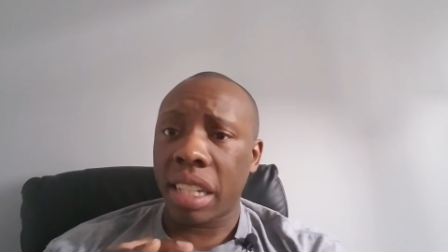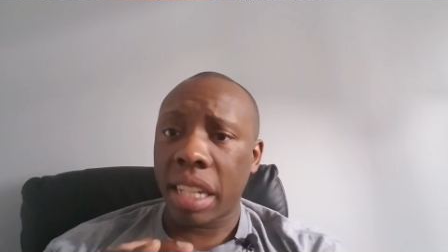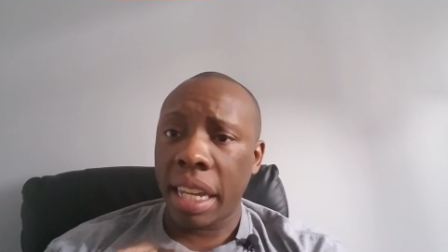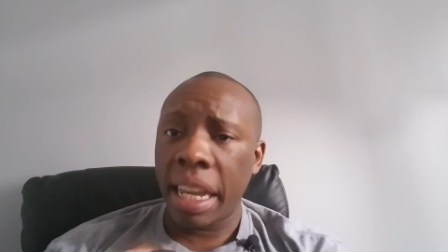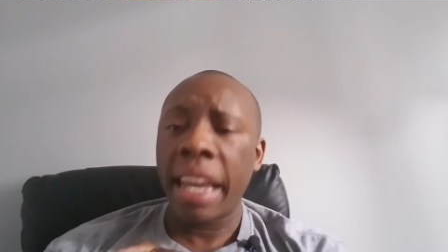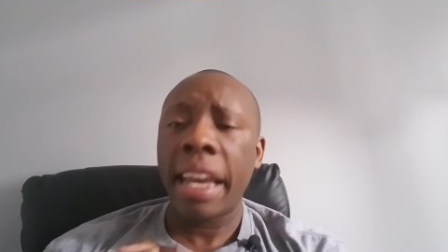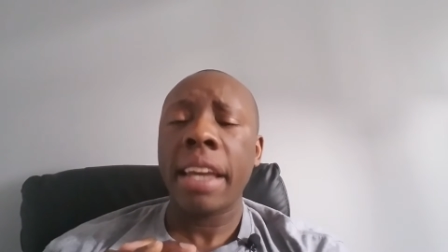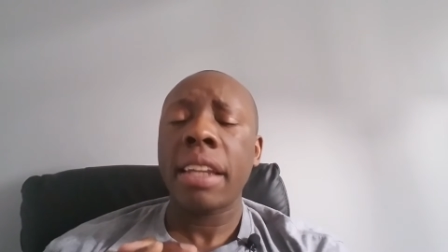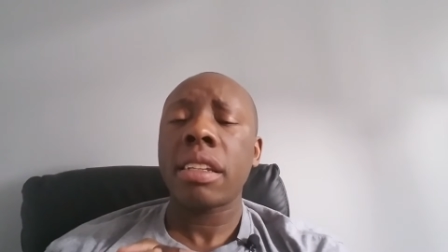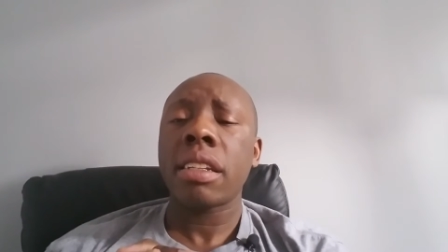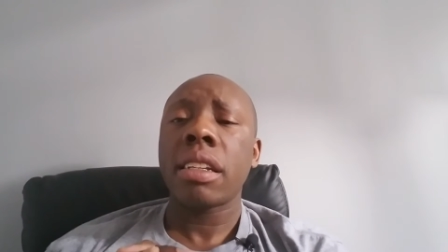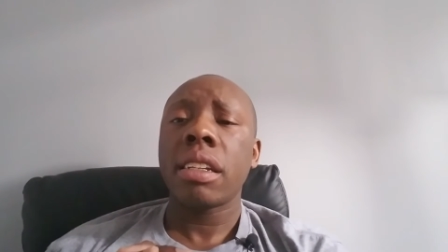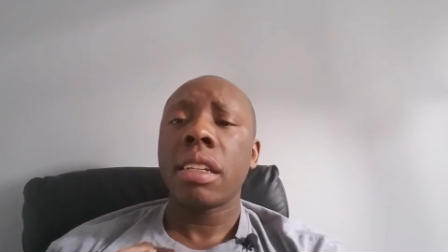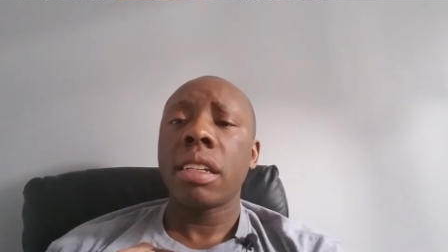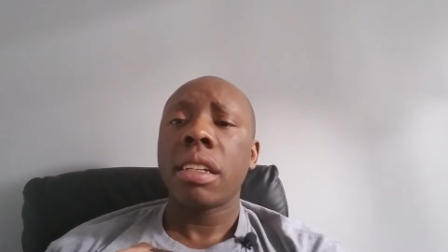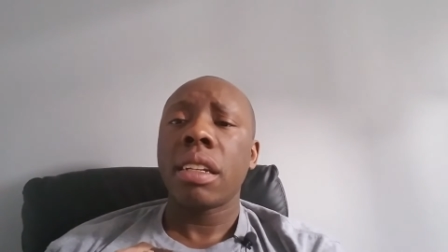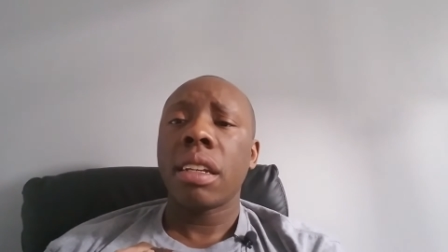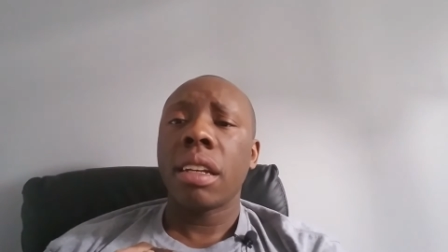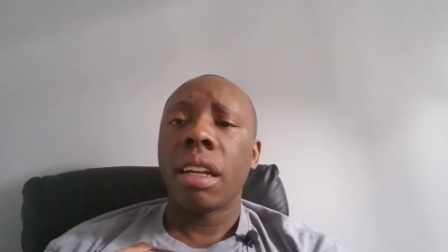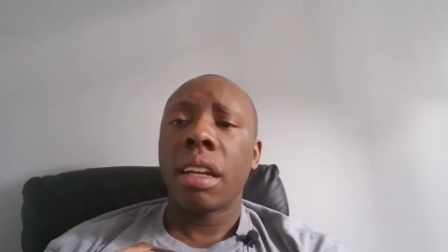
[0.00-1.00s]
You can't
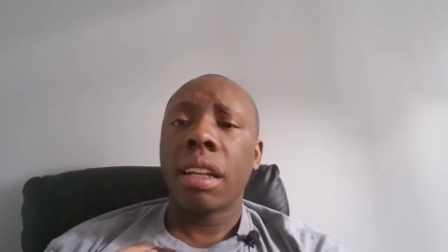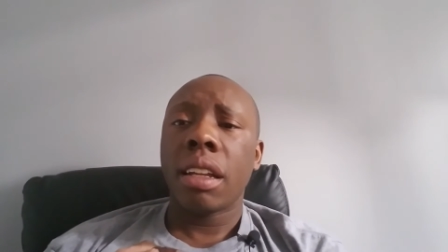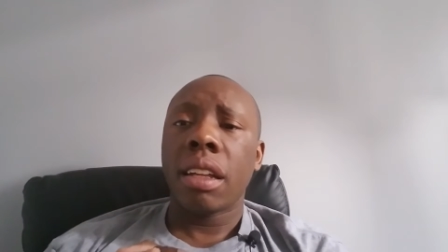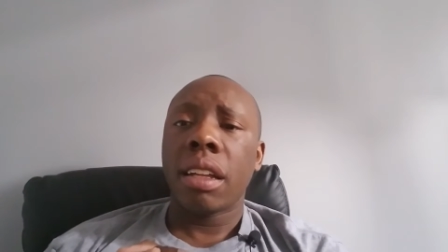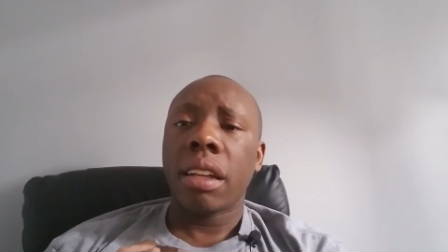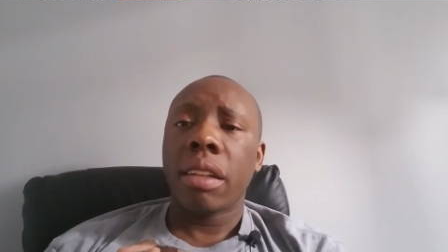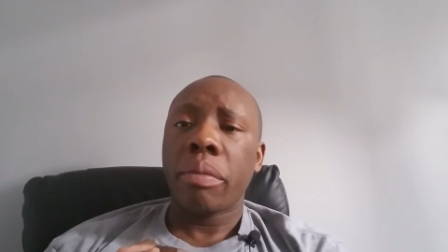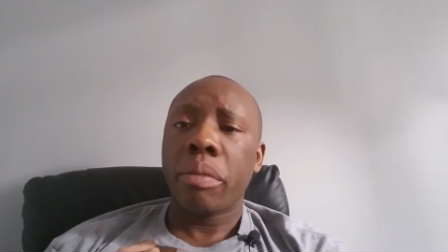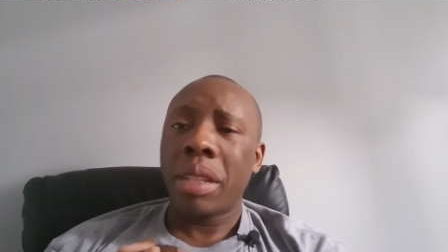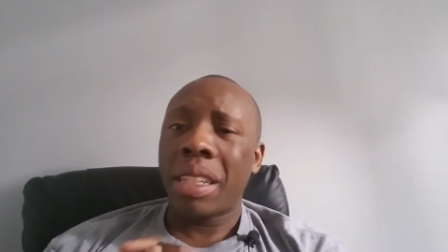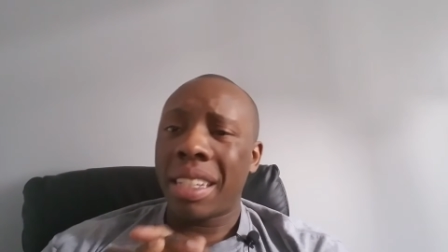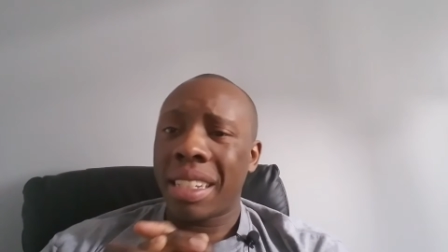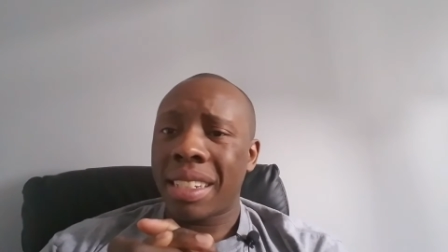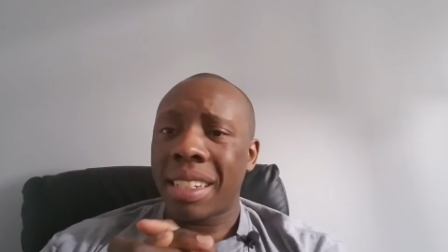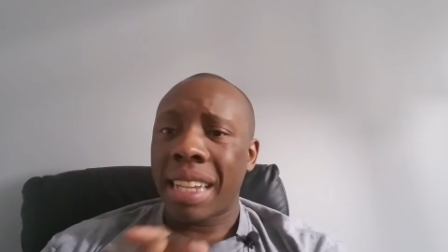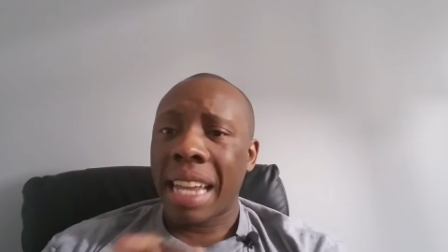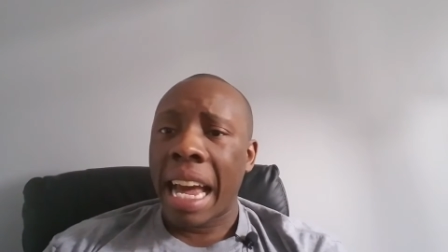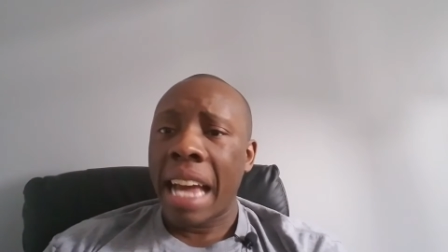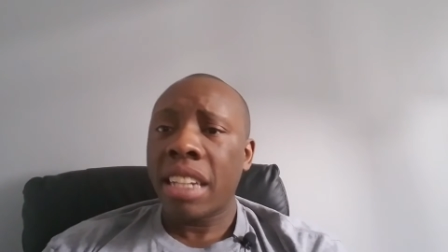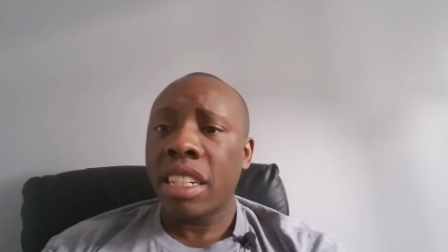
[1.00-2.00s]

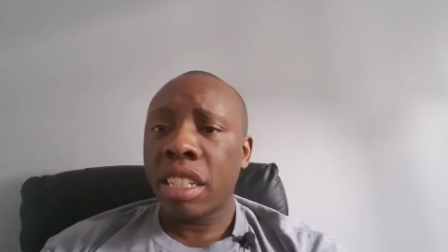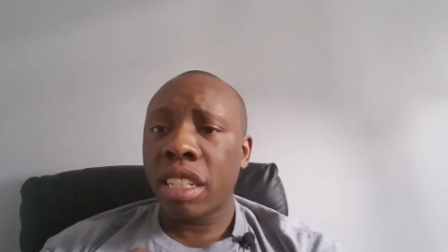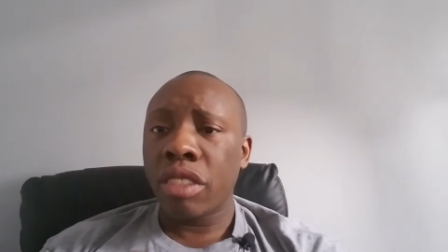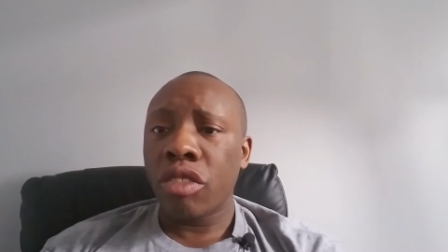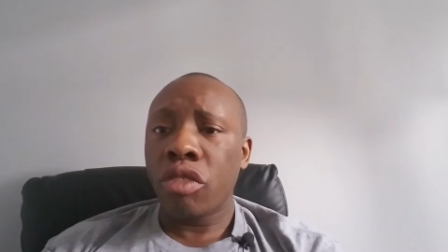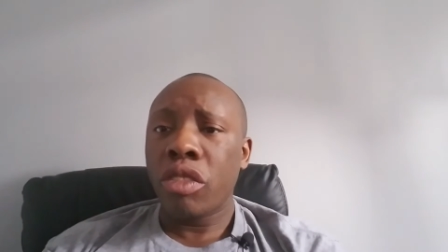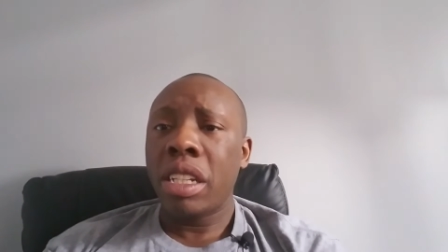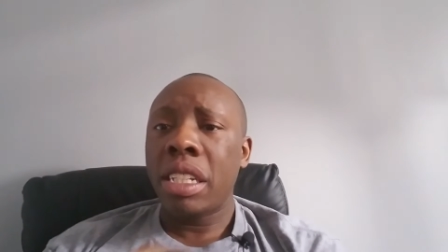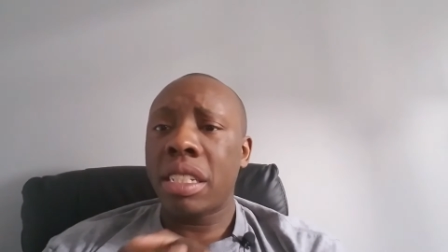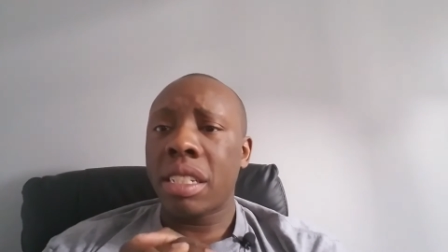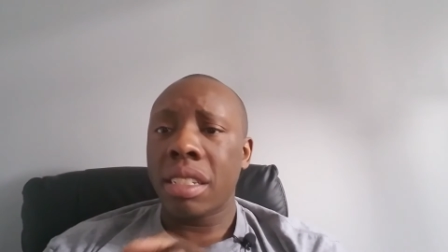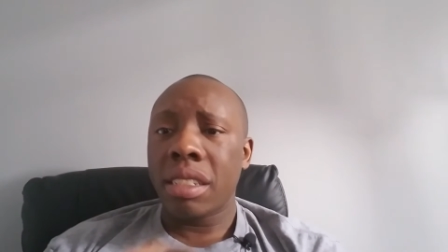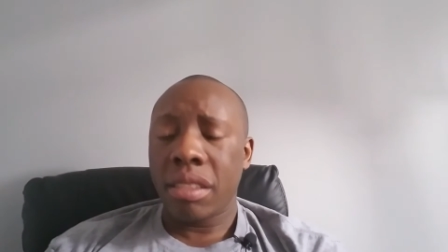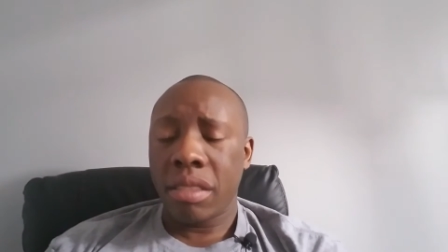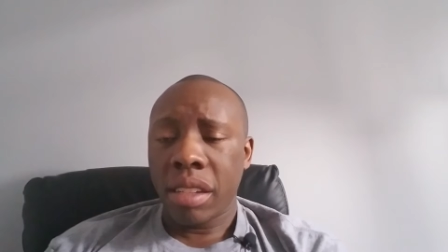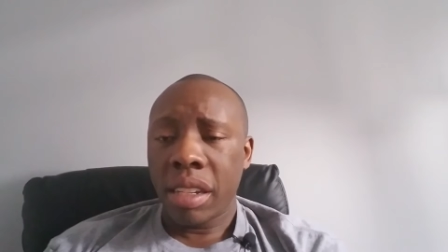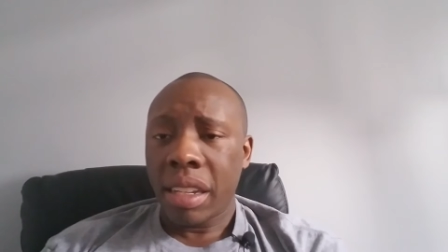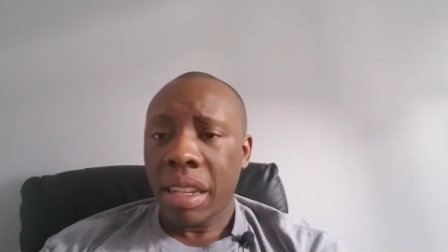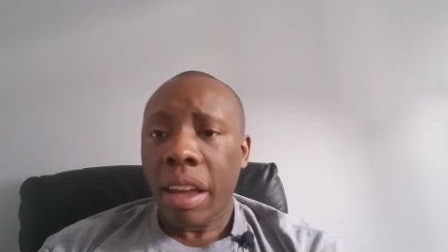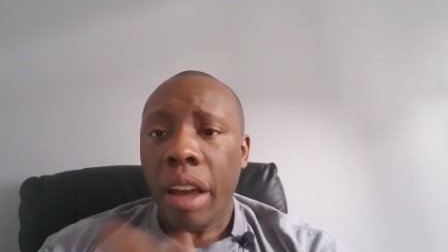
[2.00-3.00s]
because logic and
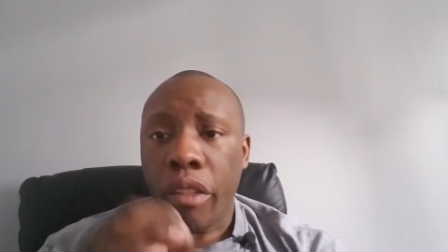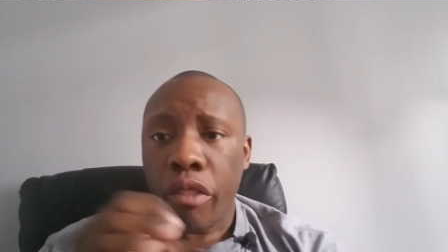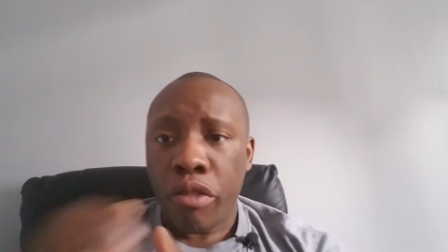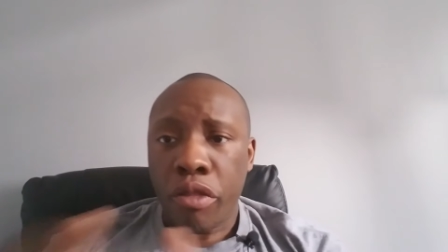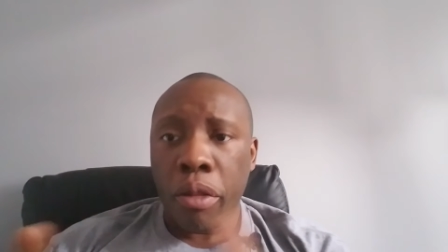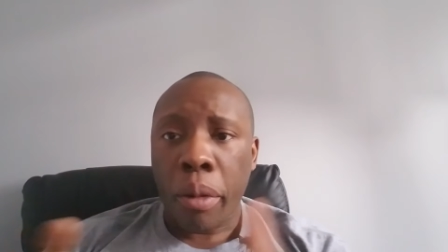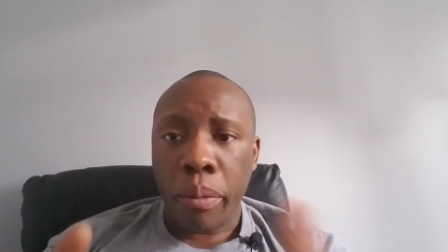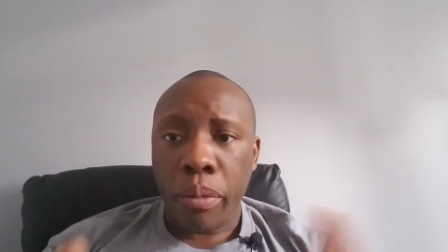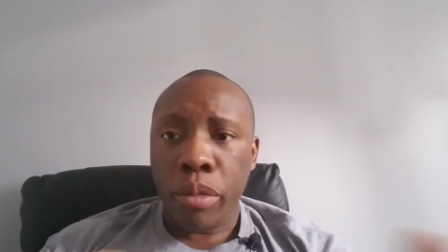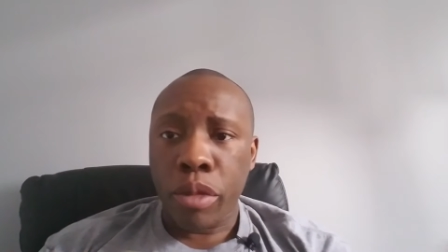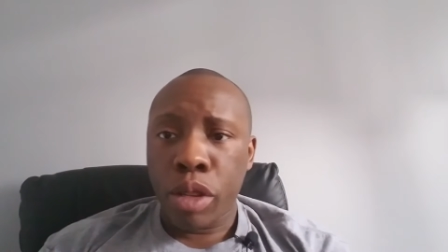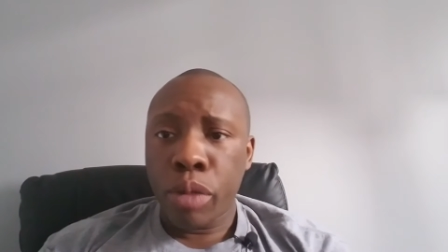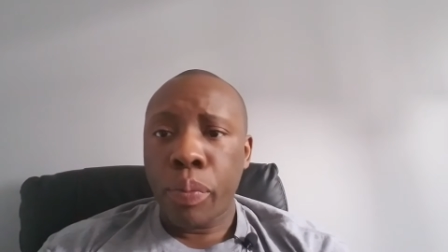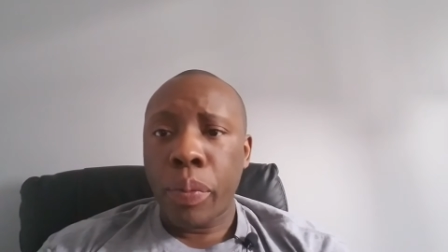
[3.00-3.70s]
reason from